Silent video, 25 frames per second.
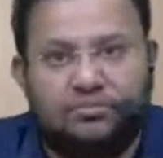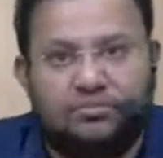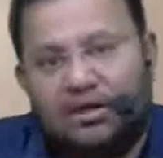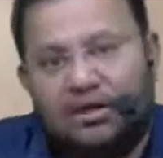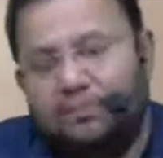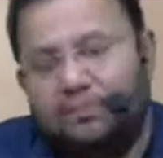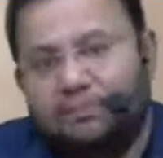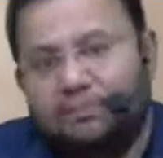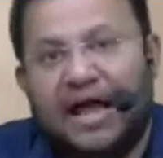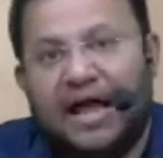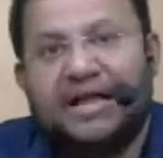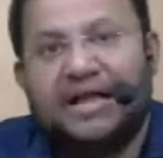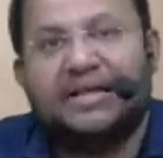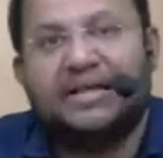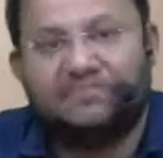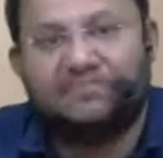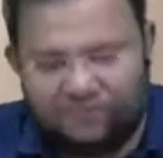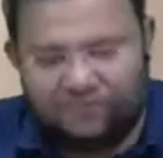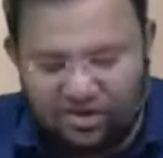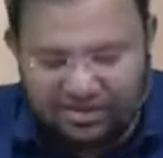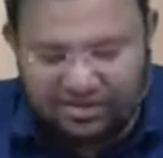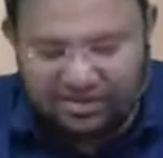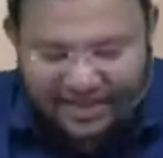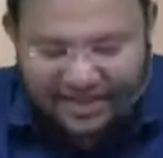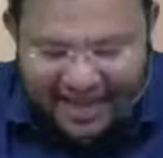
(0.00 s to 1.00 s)
planning for
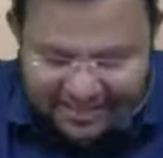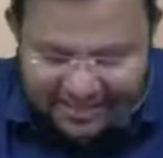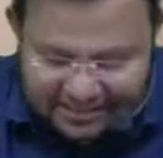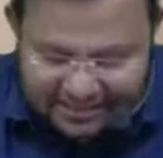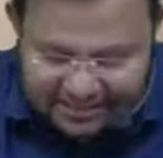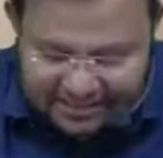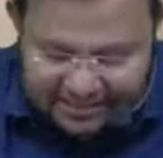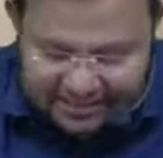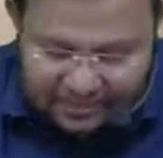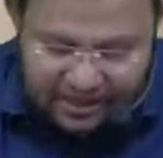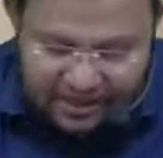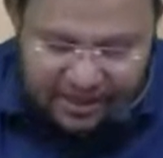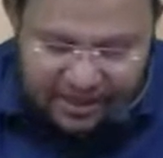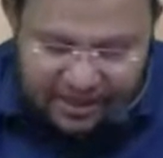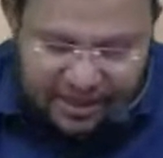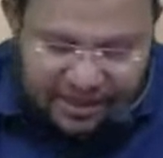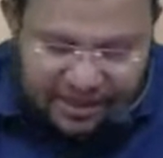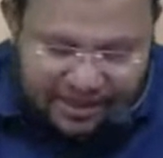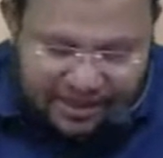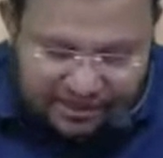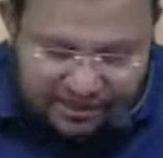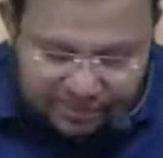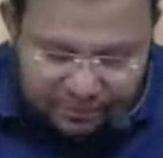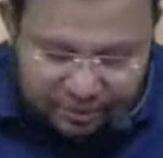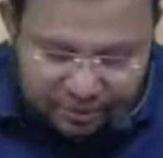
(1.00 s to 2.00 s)
tax. In
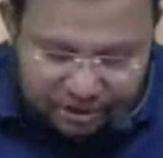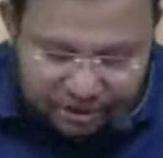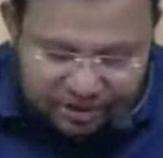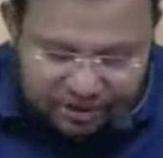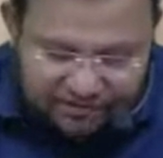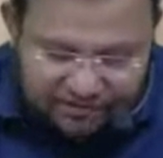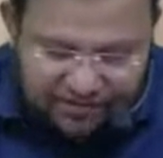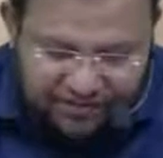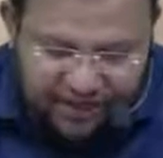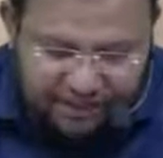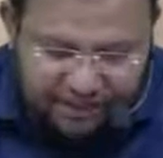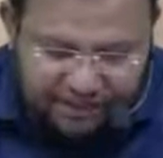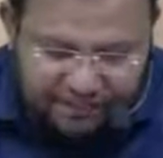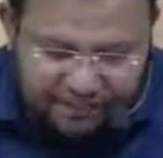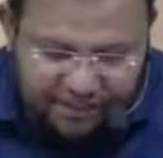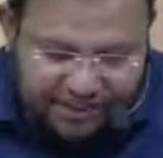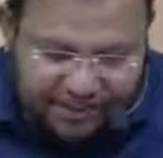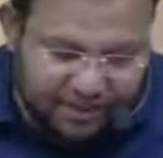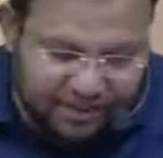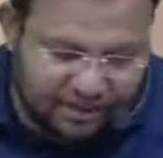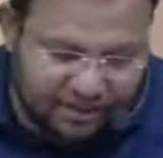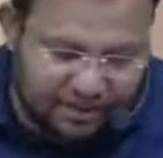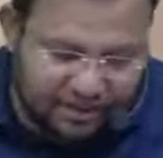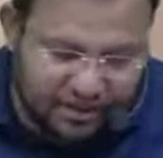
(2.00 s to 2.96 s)
the books of the company,